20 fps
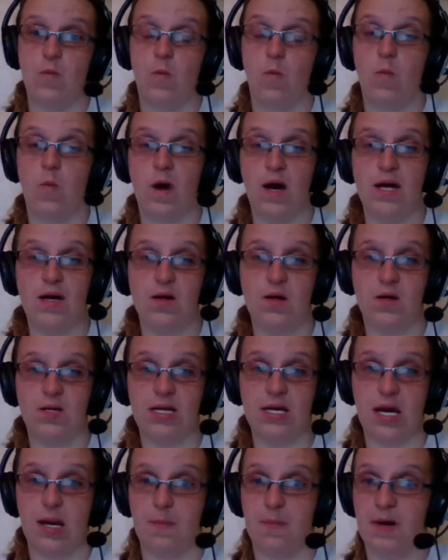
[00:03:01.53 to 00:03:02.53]
one
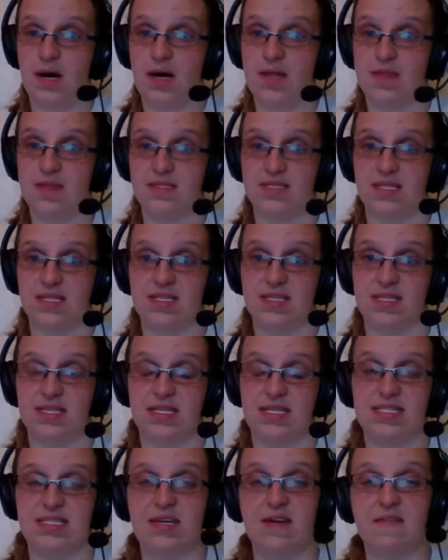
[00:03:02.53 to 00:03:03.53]
early hypothesis
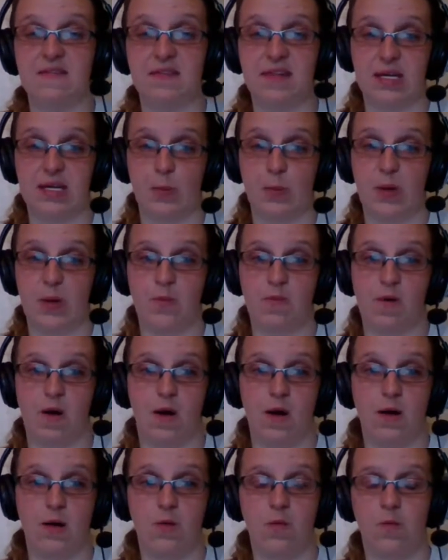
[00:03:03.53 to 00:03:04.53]
that definitely went
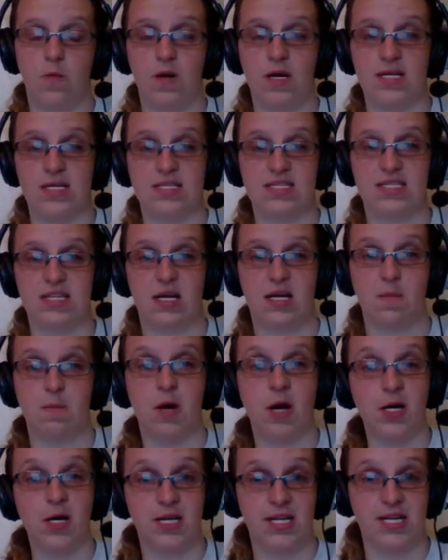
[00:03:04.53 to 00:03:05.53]
wrong was their
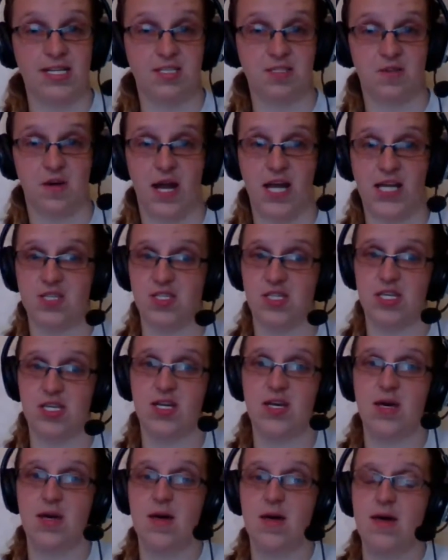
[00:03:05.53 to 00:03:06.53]
marketing strategy.
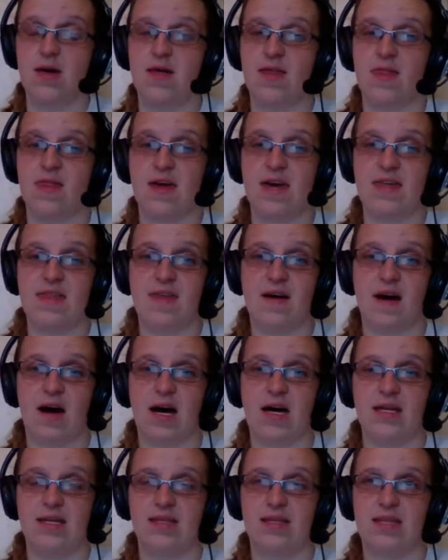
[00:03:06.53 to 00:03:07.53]
They
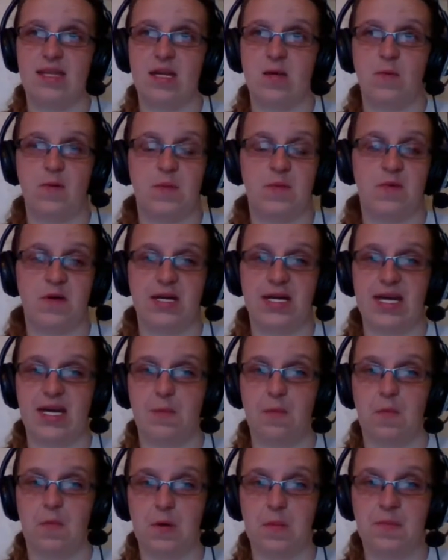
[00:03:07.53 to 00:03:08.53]
thought that it would bring
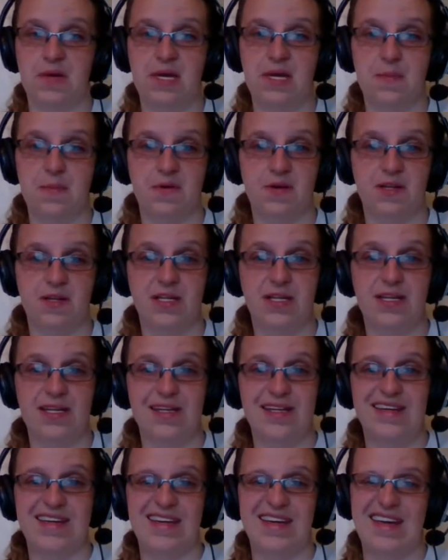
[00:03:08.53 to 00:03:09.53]
in more people,
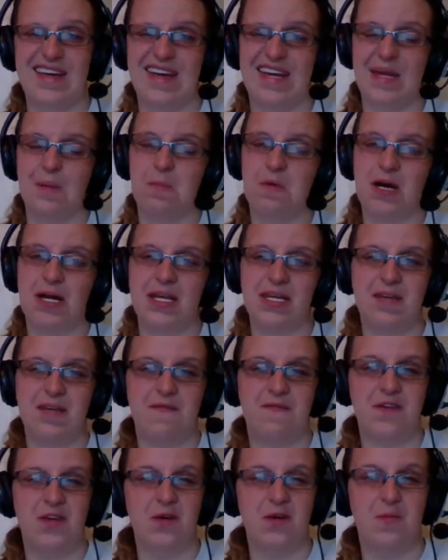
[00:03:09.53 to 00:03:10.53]
and it brought in a
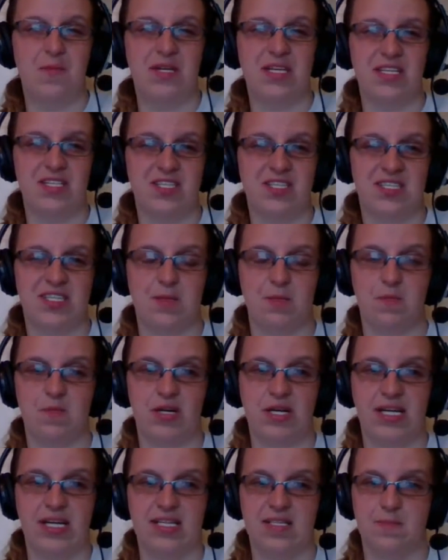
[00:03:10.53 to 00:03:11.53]
few, but it just didn't
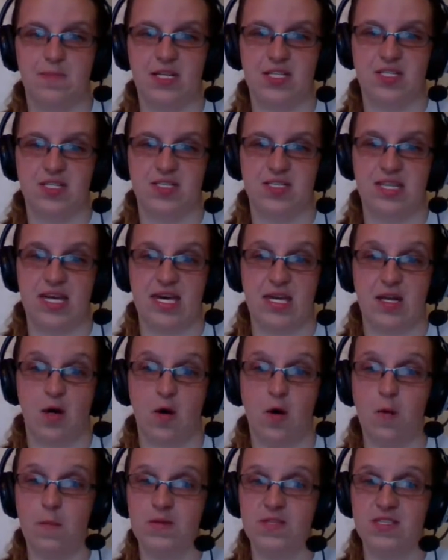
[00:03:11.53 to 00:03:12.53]
bring in as much as they had
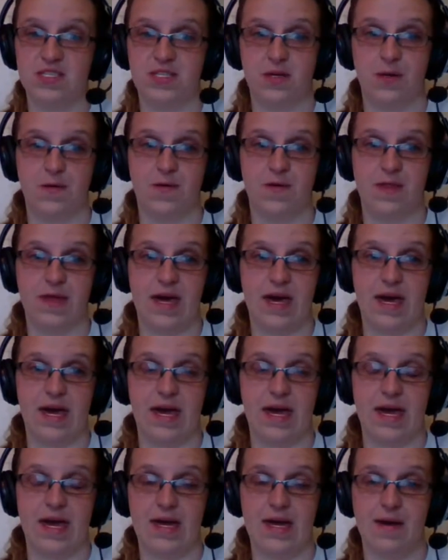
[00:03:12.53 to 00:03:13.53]
hoped. So
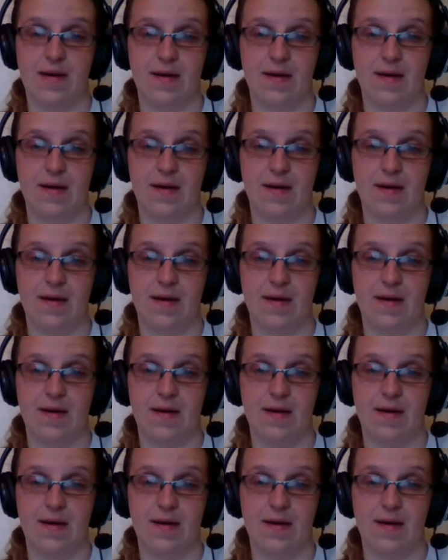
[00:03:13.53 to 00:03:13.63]
they